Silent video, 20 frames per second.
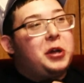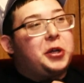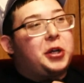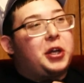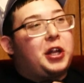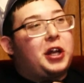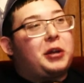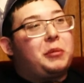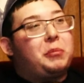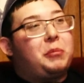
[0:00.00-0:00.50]

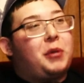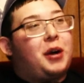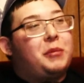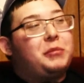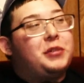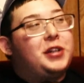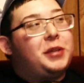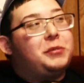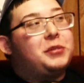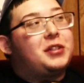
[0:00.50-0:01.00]
got like a
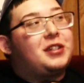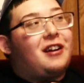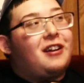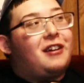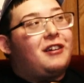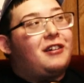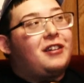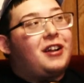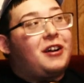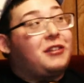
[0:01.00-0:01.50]
Mob Deep
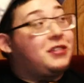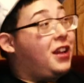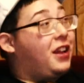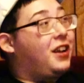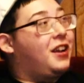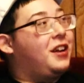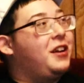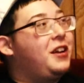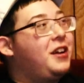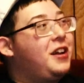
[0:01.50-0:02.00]
style, and I was like,